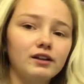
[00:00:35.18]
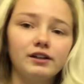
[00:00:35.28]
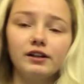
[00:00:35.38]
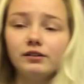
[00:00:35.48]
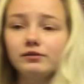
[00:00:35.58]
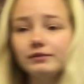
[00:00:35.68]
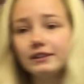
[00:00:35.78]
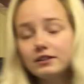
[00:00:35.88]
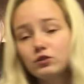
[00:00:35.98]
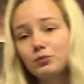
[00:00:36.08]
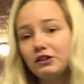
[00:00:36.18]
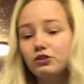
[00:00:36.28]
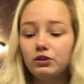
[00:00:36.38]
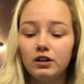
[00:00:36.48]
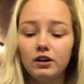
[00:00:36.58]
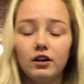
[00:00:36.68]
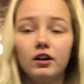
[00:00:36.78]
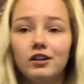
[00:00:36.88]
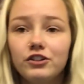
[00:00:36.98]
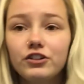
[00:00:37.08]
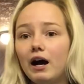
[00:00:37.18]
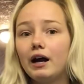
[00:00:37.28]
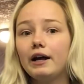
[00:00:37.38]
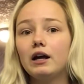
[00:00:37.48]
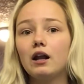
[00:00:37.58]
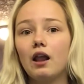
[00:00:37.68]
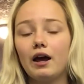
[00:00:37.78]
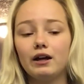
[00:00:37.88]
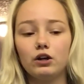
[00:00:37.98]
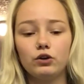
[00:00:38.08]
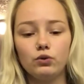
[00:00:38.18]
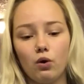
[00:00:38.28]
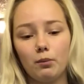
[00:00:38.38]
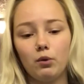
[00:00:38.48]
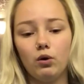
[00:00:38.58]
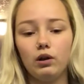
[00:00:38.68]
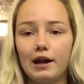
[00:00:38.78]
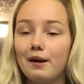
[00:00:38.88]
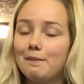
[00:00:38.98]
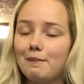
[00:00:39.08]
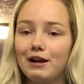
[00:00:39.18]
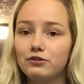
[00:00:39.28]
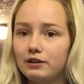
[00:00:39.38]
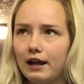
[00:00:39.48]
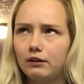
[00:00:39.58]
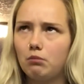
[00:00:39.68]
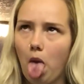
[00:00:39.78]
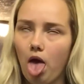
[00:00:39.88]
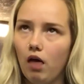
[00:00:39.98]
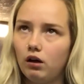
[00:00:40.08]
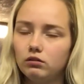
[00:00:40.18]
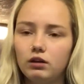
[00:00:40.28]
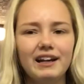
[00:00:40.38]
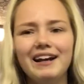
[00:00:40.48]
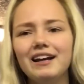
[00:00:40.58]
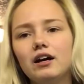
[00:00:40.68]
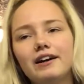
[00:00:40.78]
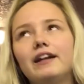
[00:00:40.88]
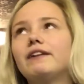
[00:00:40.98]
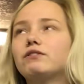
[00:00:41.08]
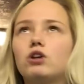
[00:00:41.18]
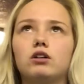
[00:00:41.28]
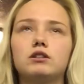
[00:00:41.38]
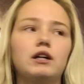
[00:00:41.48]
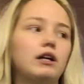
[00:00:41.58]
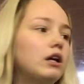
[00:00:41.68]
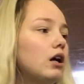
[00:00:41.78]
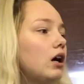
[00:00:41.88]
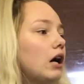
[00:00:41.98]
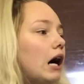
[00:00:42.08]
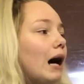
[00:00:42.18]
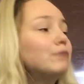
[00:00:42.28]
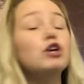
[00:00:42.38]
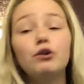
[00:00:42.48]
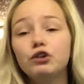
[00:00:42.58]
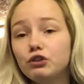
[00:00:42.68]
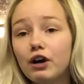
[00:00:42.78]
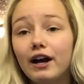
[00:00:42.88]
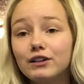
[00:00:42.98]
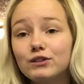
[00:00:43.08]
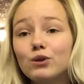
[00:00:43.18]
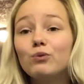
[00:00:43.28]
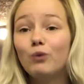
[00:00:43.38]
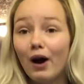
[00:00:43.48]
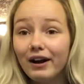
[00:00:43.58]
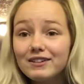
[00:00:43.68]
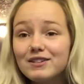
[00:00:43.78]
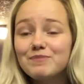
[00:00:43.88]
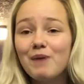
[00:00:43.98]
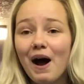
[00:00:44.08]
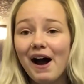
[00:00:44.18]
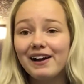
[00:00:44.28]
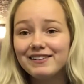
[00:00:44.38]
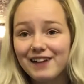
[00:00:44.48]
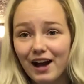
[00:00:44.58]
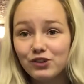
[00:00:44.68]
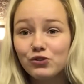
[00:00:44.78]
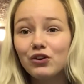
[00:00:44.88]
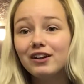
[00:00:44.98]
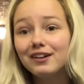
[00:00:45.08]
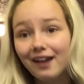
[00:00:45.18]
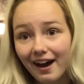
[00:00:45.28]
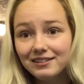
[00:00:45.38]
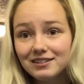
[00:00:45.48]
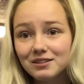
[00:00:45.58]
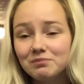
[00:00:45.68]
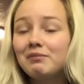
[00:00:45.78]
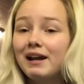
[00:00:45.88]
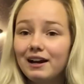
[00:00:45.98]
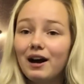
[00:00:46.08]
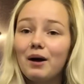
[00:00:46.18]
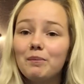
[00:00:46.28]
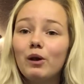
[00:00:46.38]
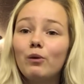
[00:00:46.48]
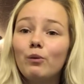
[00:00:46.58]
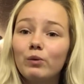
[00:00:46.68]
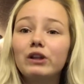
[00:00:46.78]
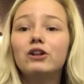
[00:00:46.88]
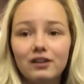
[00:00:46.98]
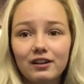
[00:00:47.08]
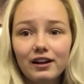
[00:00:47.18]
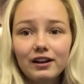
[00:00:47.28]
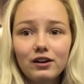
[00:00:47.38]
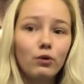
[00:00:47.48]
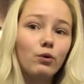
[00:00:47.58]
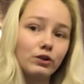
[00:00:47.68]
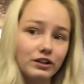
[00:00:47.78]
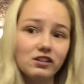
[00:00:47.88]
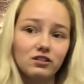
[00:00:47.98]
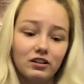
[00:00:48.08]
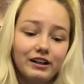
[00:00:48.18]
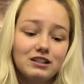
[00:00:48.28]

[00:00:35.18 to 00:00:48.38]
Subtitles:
You know, nothing special. Just my normal light I can't even talk today. I'm showing you guys what my natural light makeup would look like, or does look like.